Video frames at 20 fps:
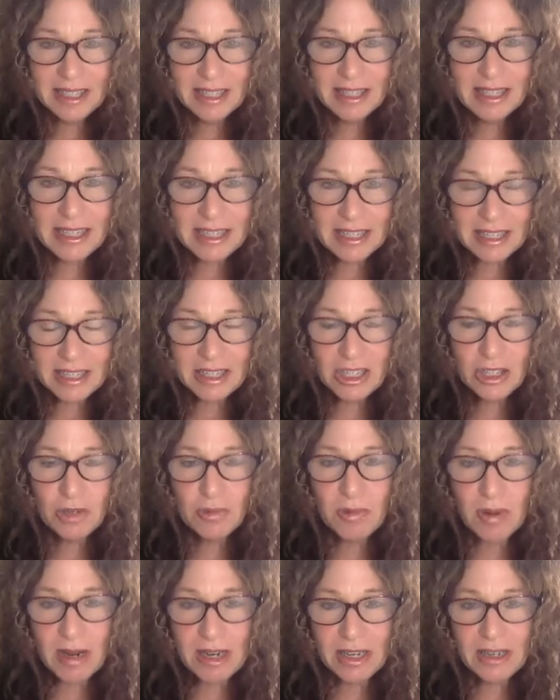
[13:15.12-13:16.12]
Listen to
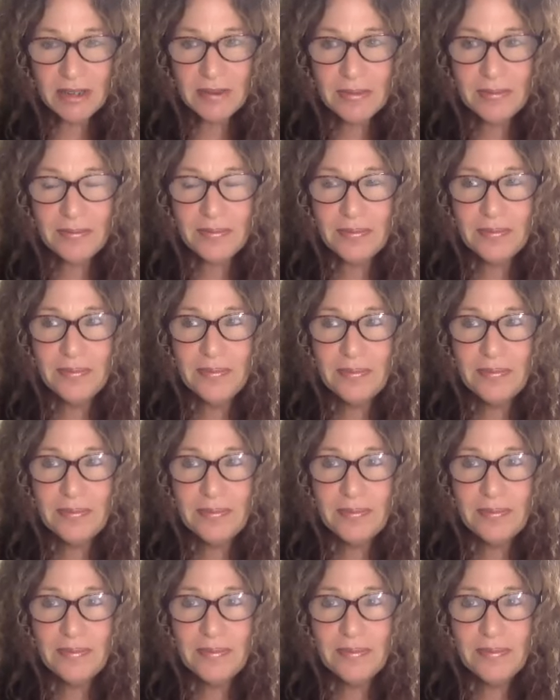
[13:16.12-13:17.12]
what
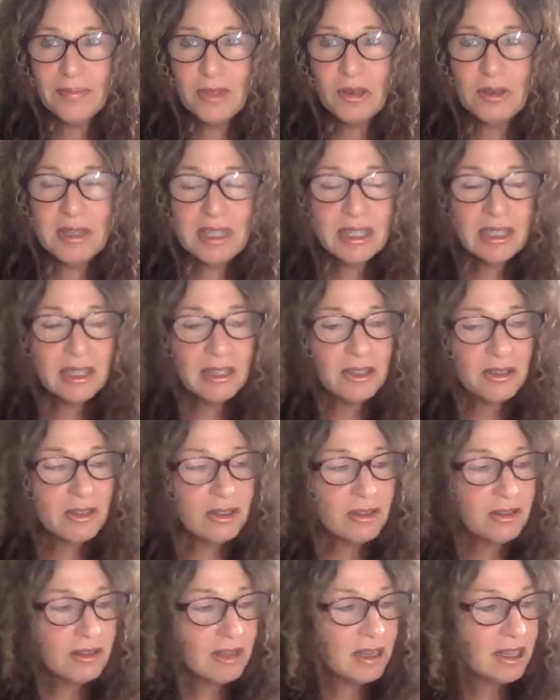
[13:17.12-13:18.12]
those
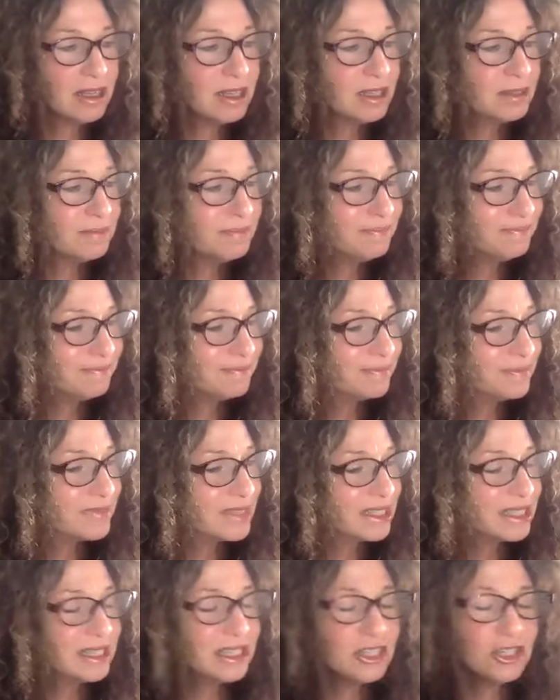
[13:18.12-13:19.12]
little
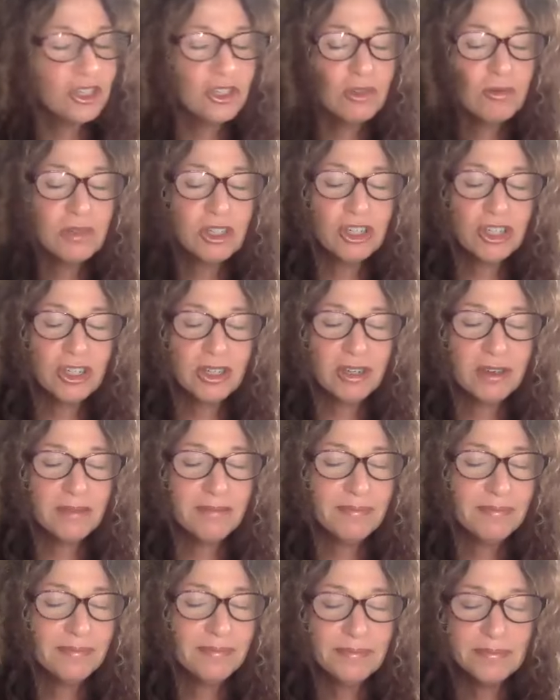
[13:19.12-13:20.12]

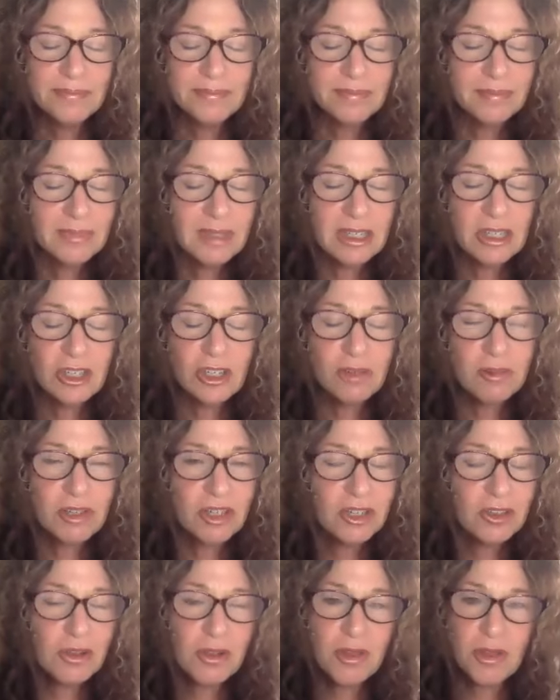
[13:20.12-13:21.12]
intuitional
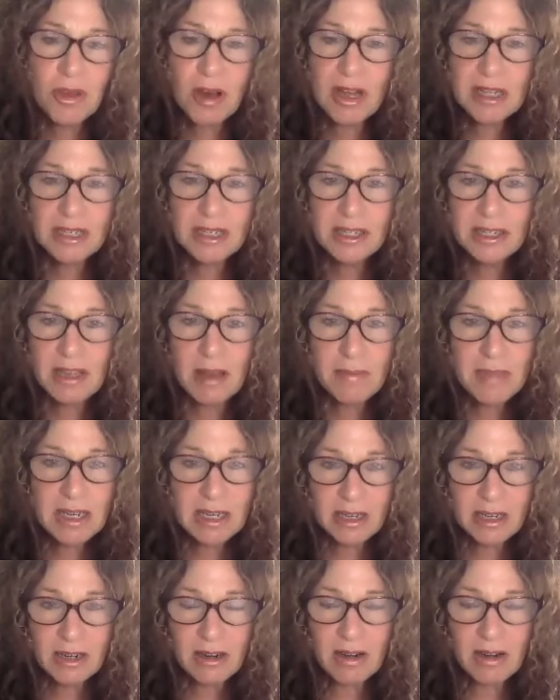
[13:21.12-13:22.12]
thoughts coming
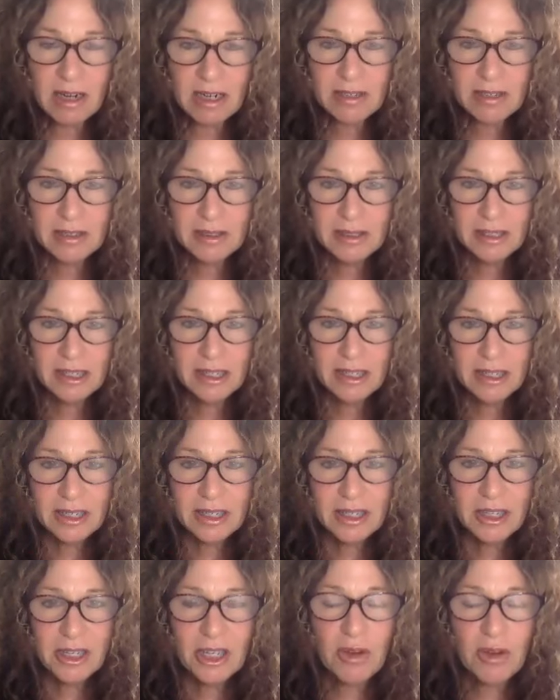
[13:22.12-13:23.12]
in are.
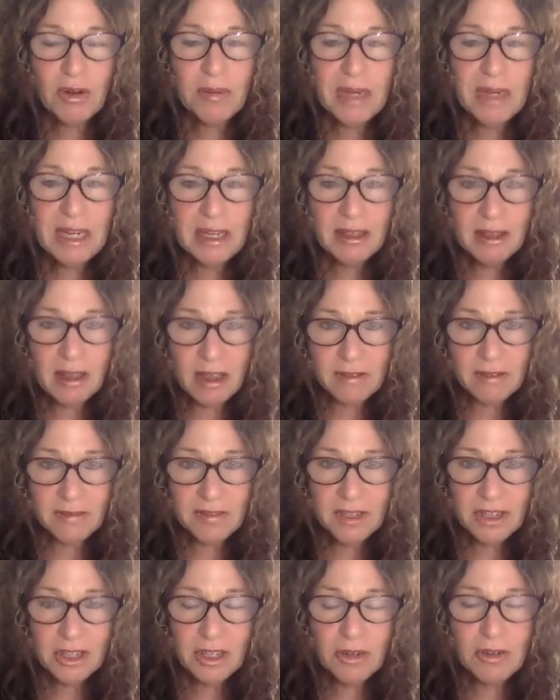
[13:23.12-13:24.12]
You're being
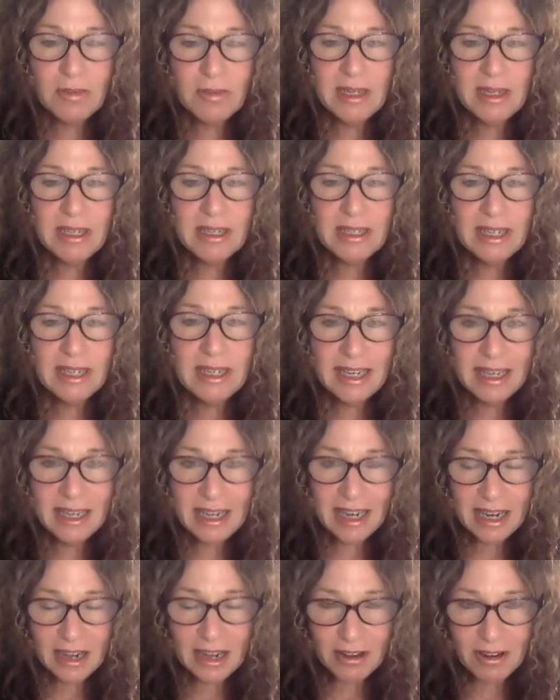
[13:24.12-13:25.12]
loved. You're being taken
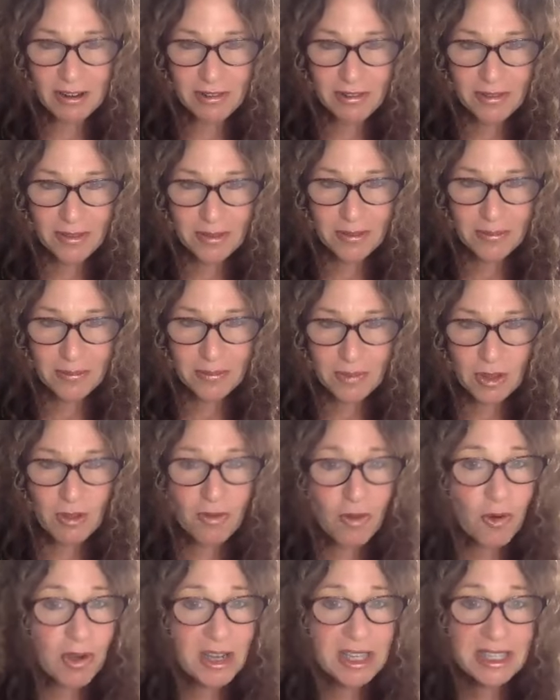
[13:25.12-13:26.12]
care of. You
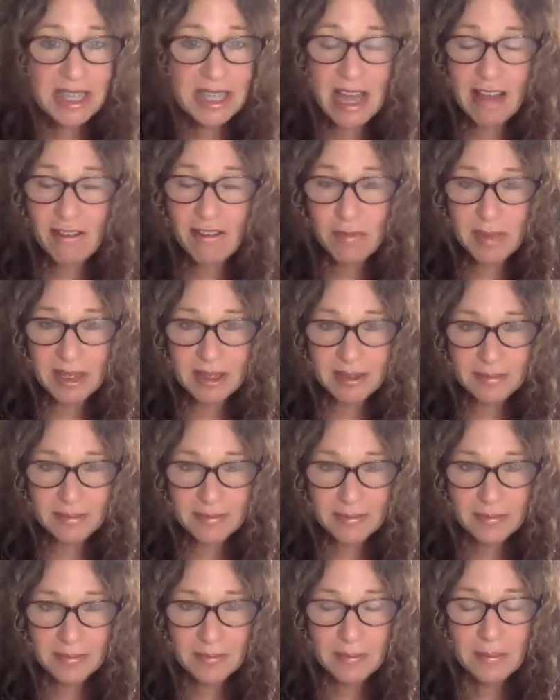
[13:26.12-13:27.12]
always have been.
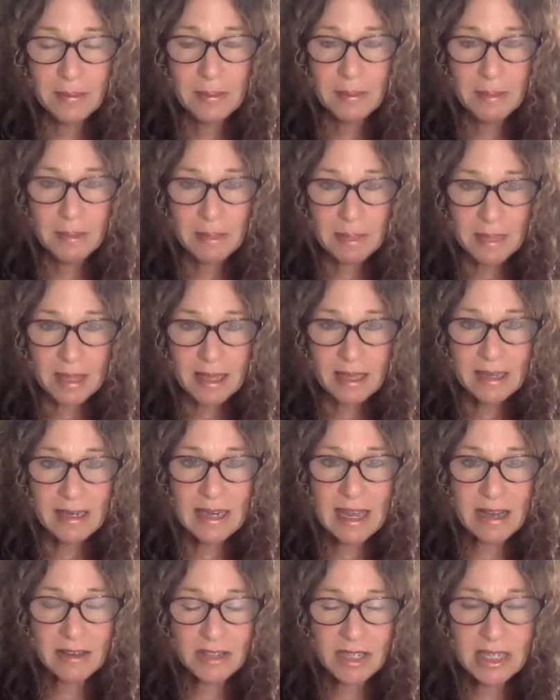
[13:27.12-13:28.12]

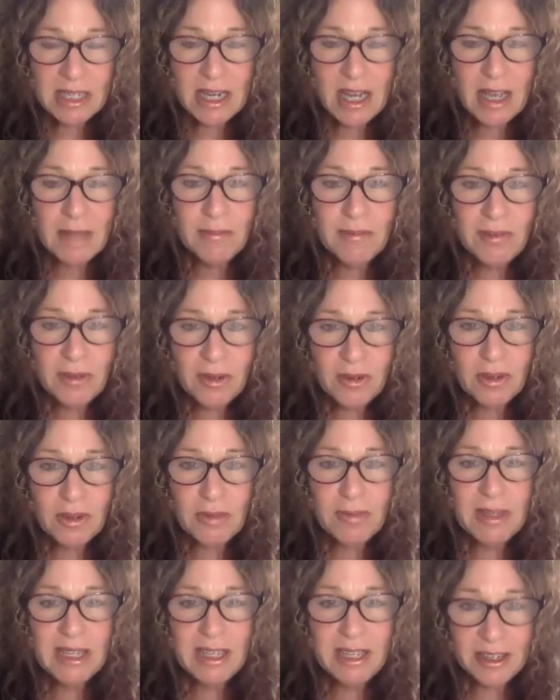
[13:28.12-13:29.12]
Now's the time for you to
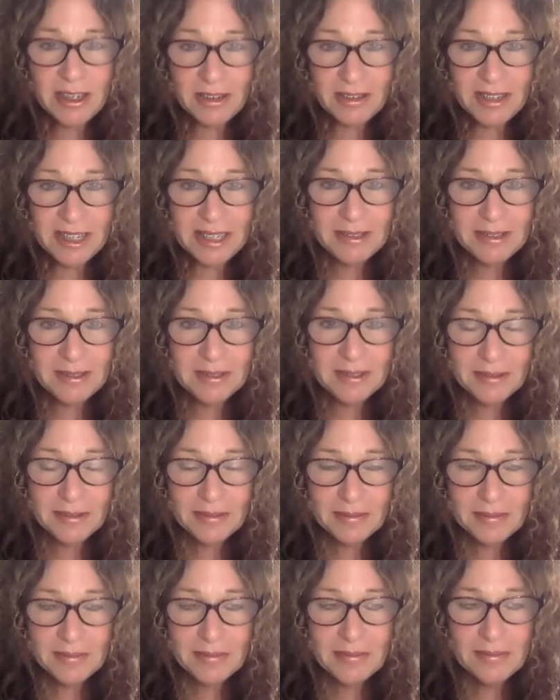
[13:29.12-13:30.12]
be hearing,
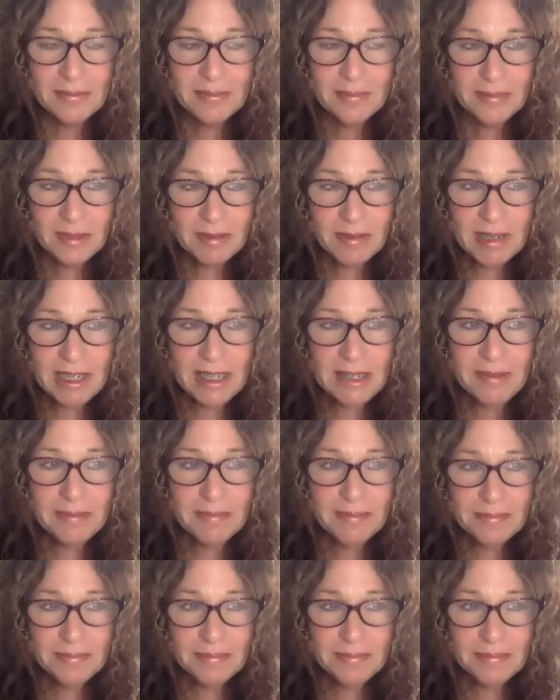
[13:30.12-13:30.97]
right?